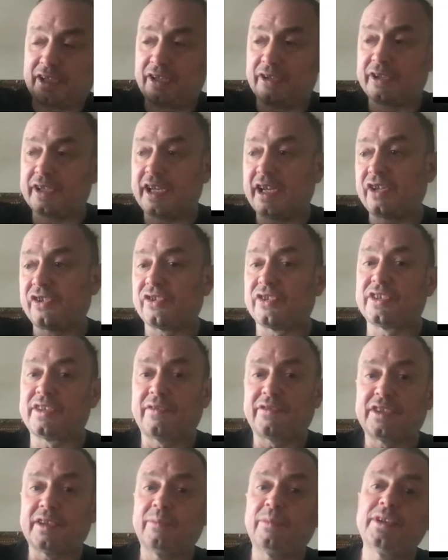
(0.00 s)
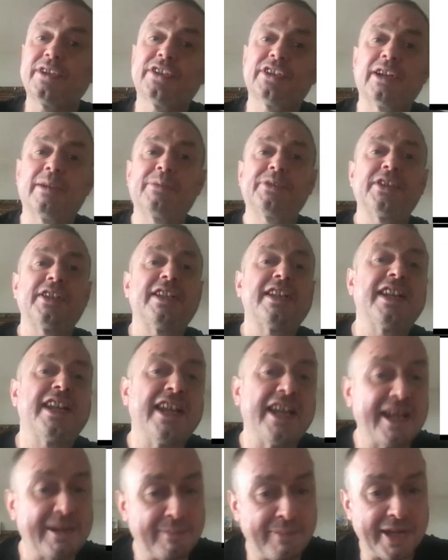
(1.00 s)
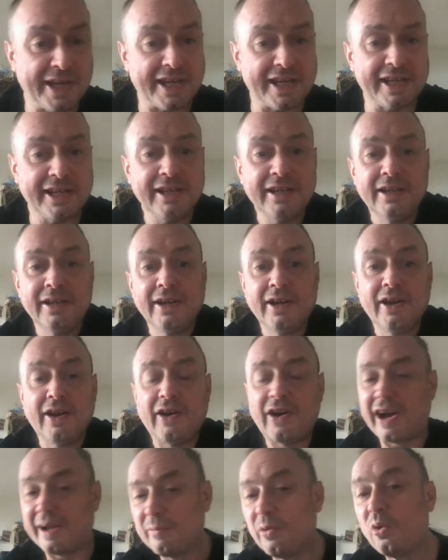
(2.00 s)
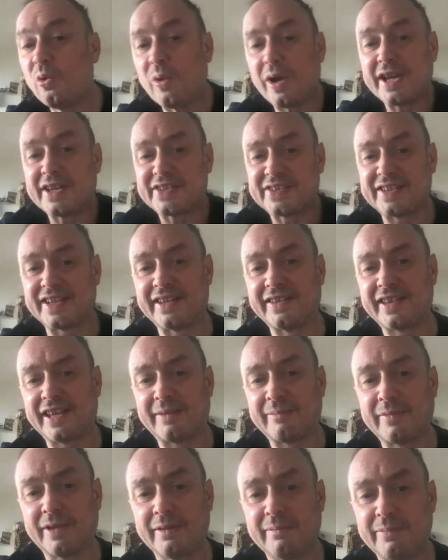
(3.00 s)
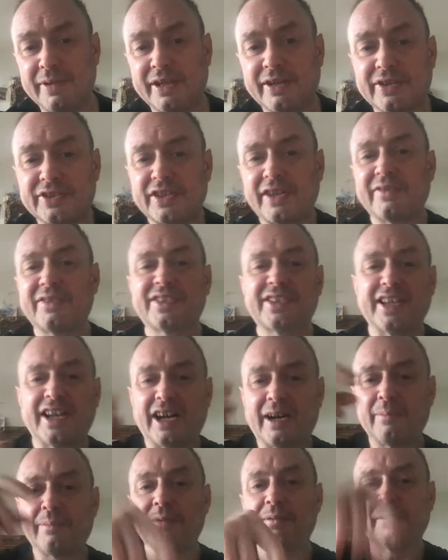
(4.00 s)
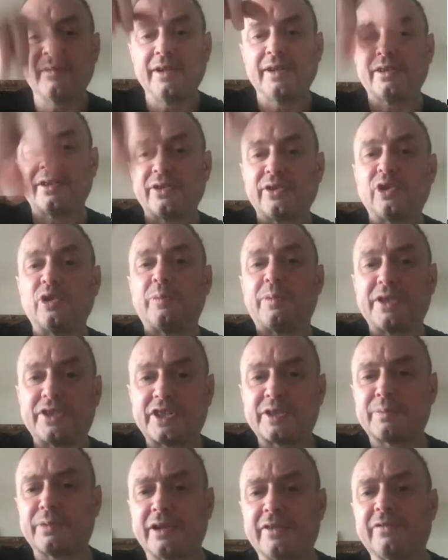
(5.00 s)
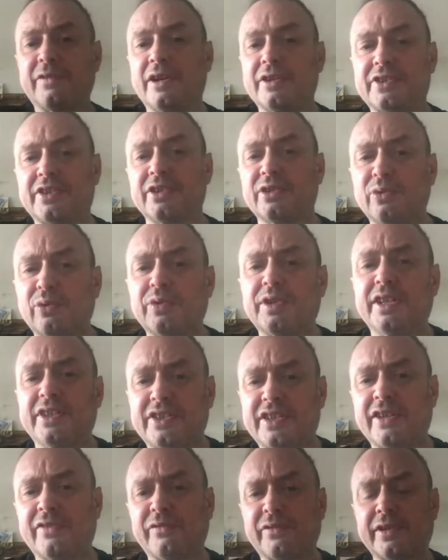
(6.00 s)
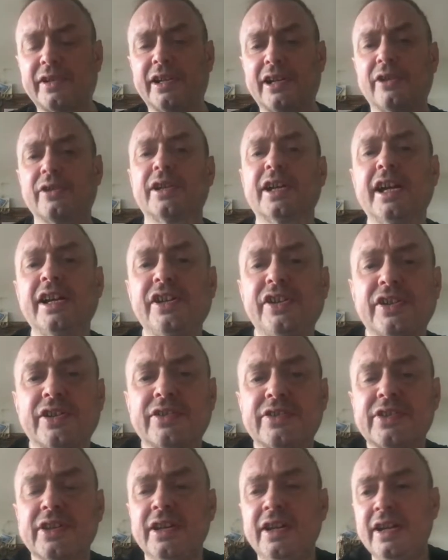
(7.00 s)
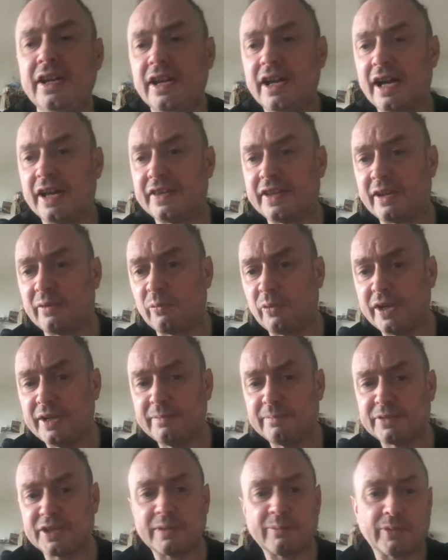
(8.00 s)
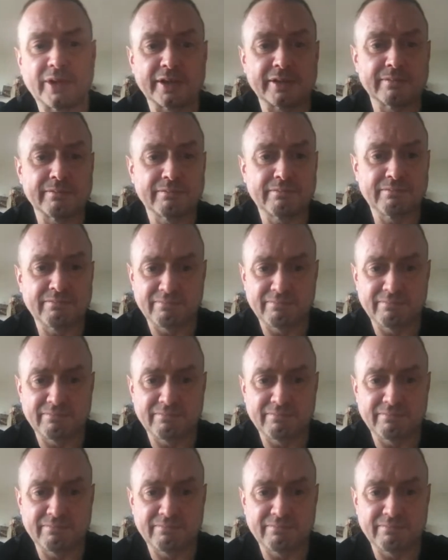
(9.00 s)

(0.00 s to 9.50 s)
locations? If someone types in near me, I'm always near them because I've set up Google Business Profiles in all these different locations. And then when someone